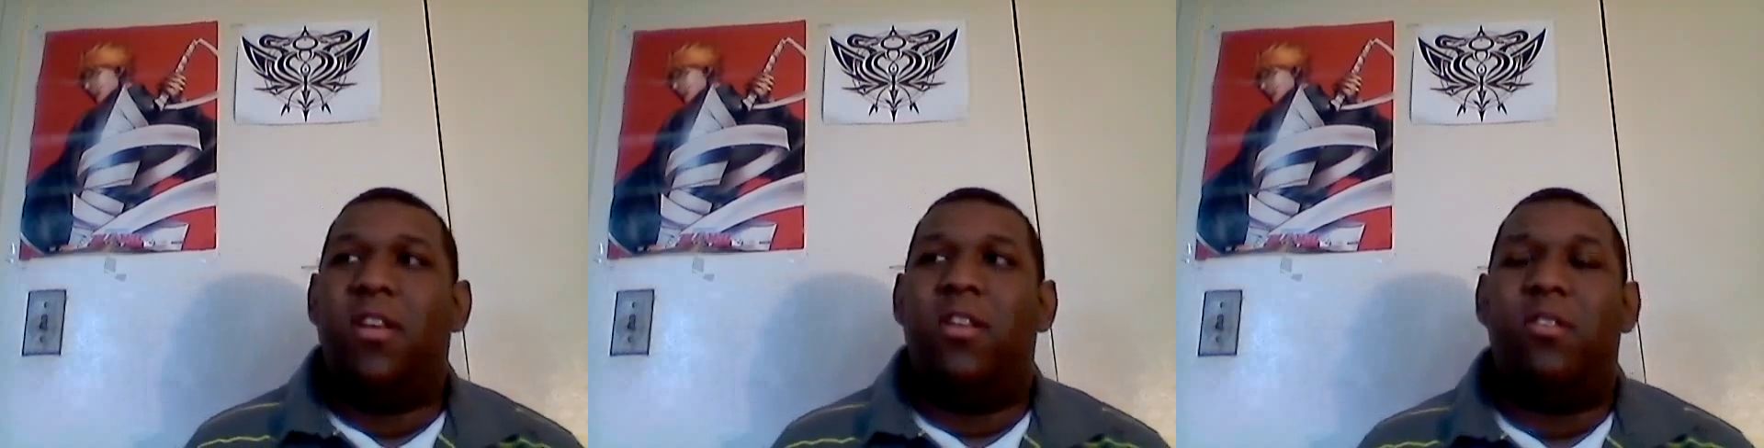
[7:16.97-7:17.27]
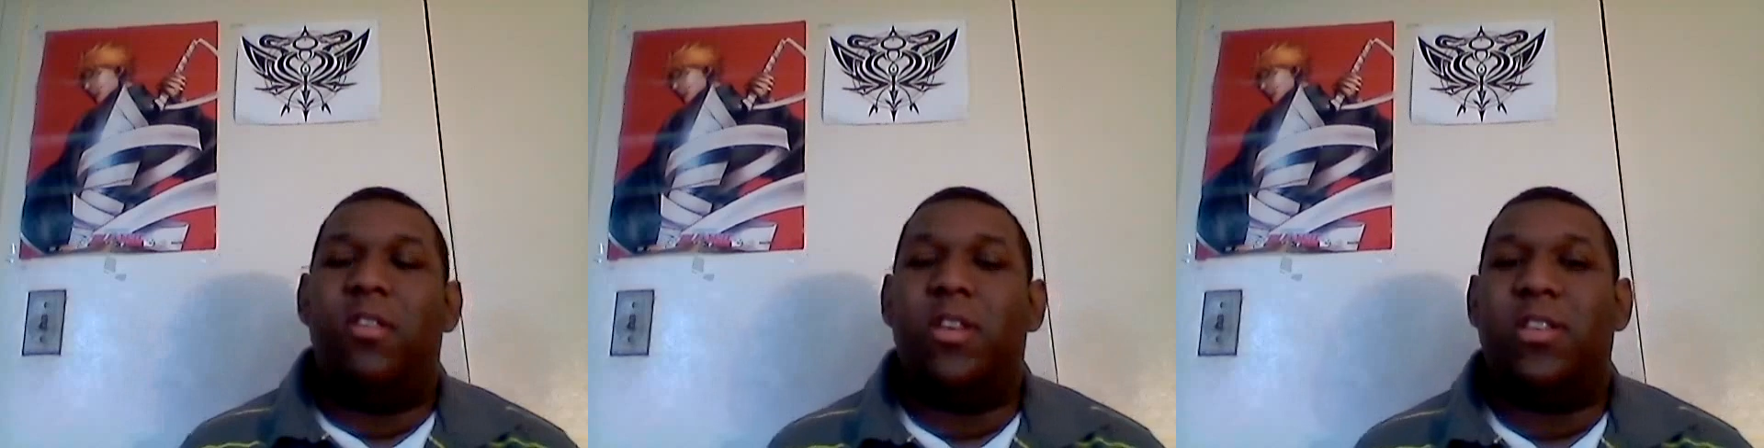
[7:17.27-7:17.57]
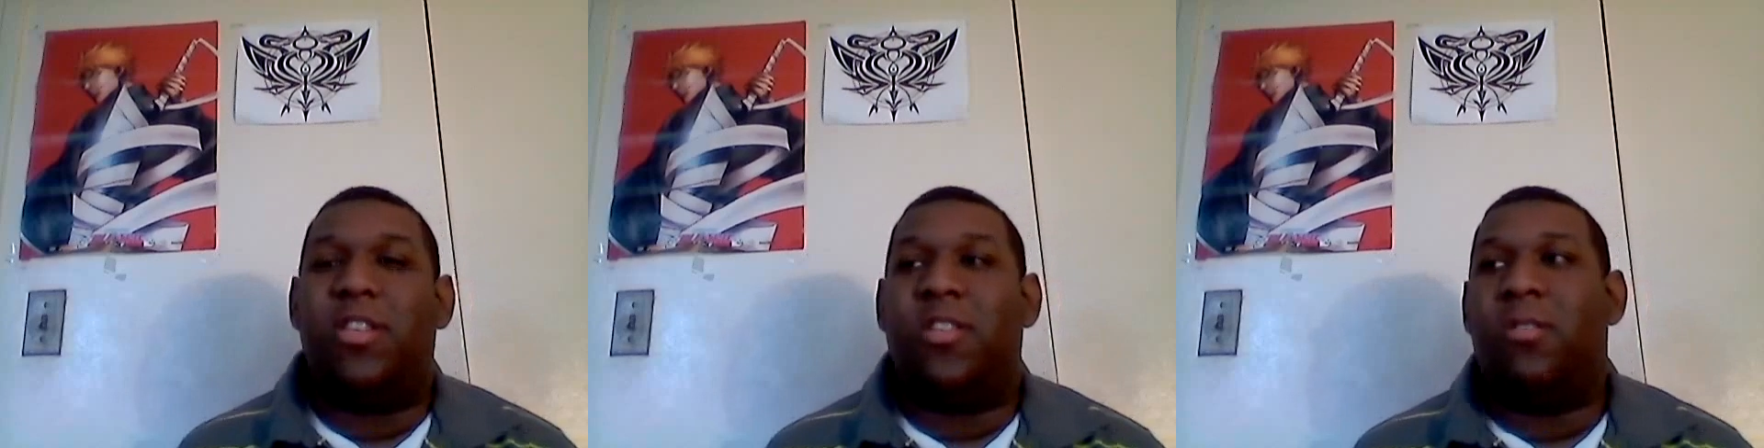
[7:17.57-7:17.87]

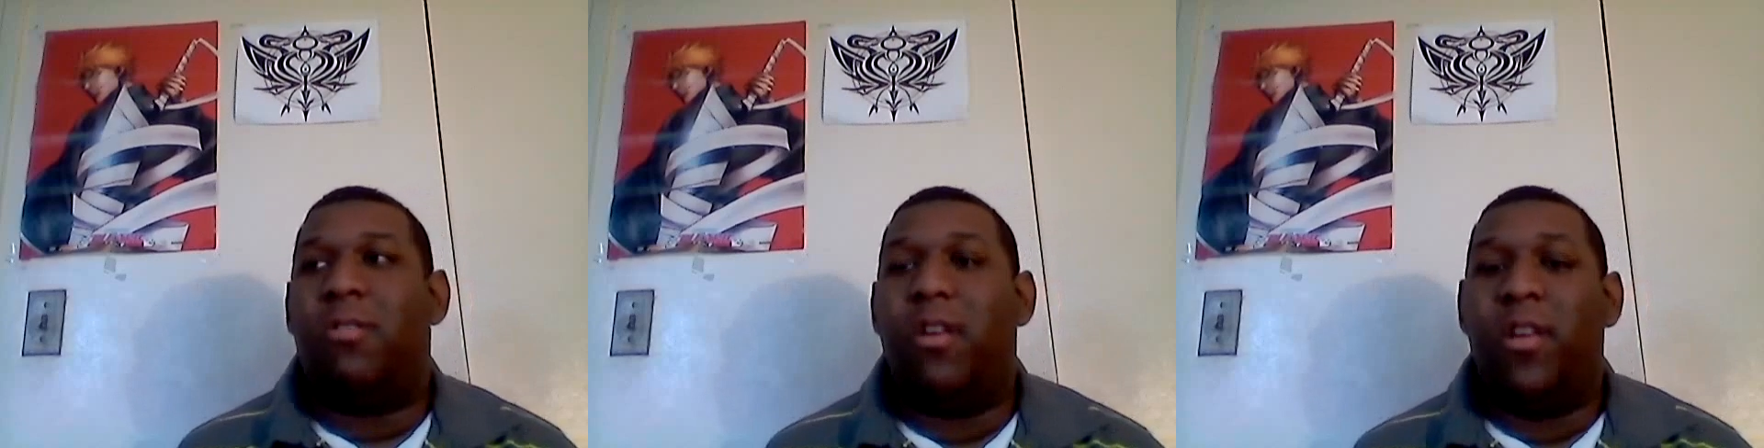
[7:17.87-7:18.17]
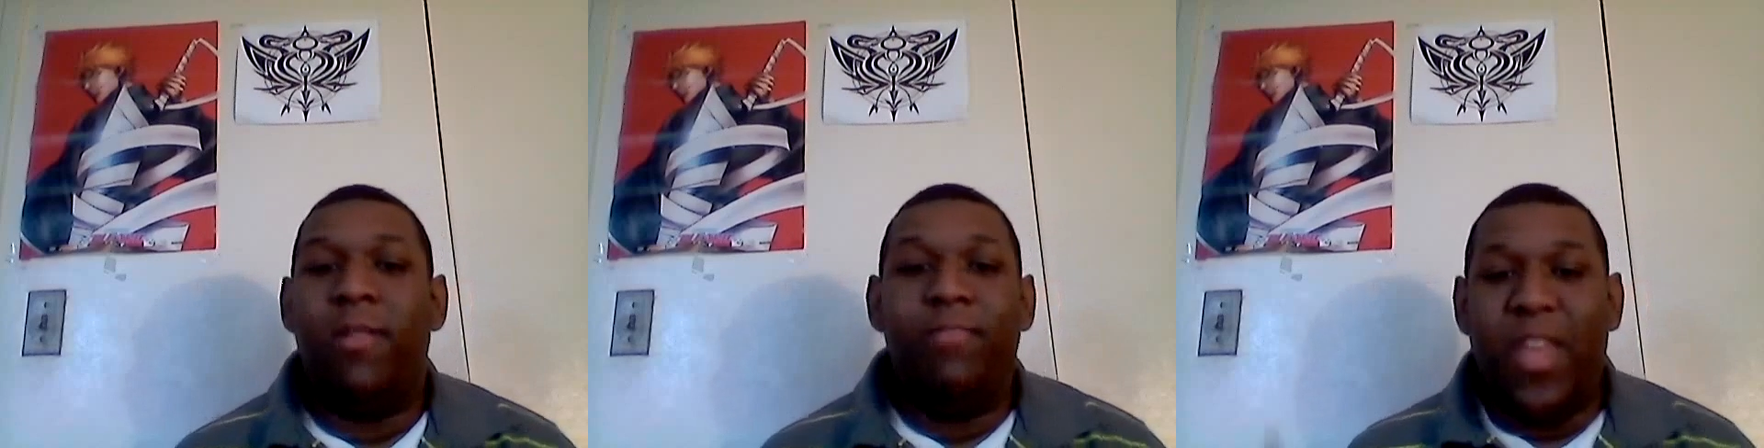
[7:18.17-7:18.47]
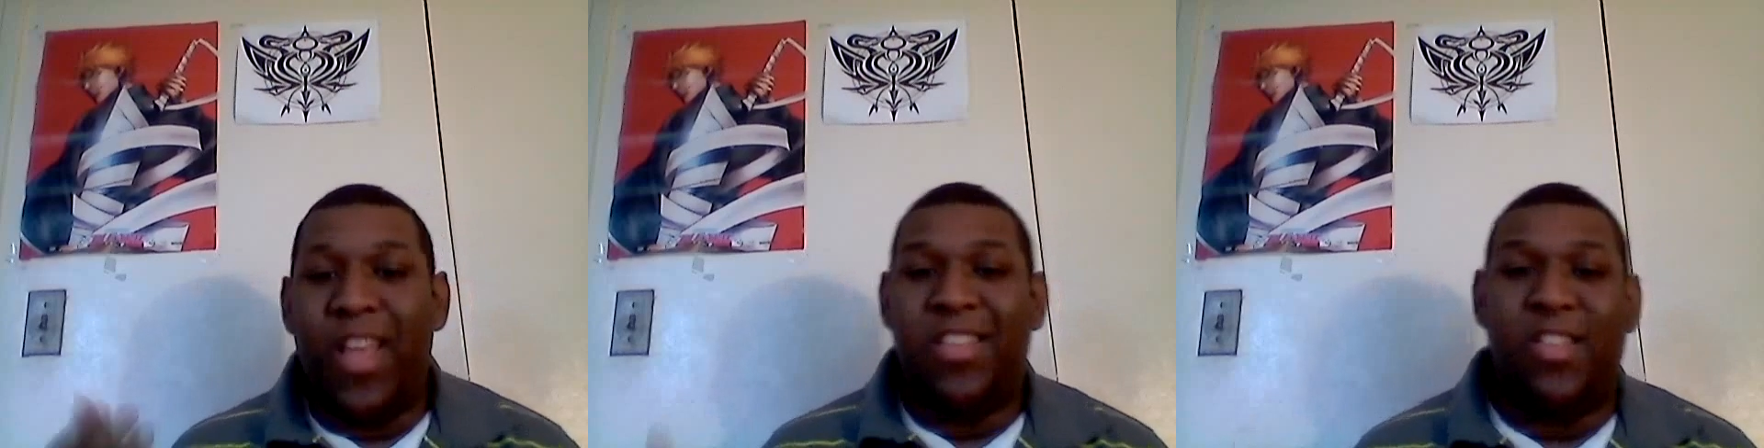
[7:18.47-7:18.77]
Uranus's sword
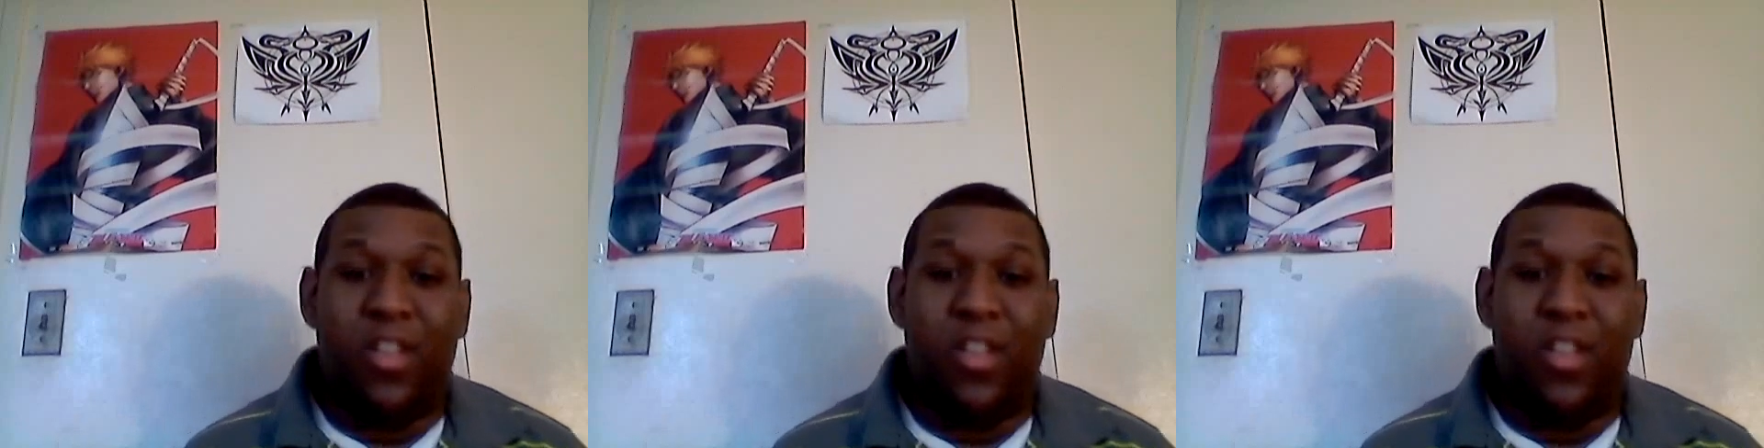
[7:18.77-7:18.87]
is